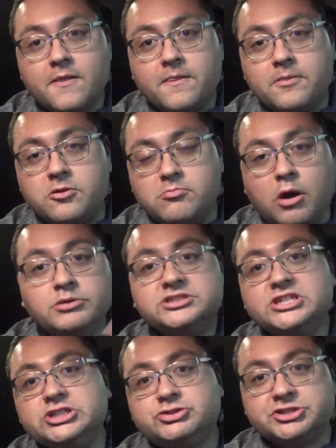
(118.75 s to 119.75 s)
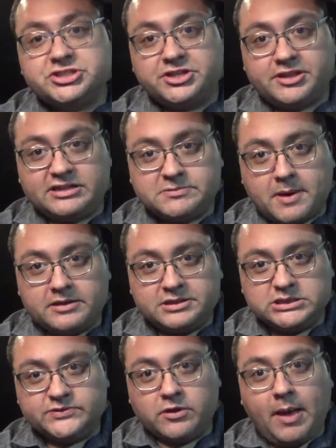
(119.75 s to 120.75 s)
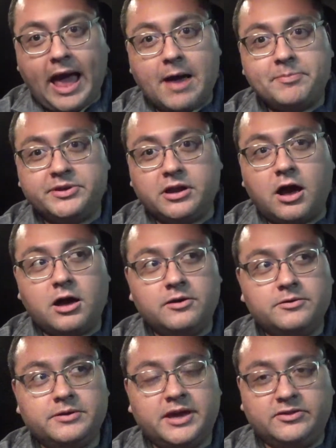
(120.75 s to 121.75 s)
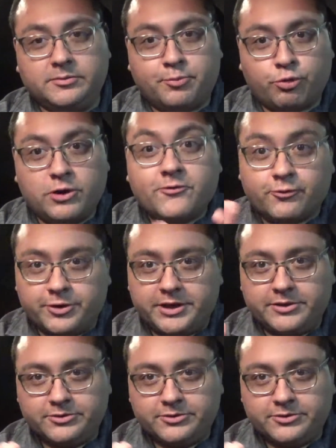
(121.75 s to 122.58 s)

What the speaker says: the most interesting things about this film happen in the periphery.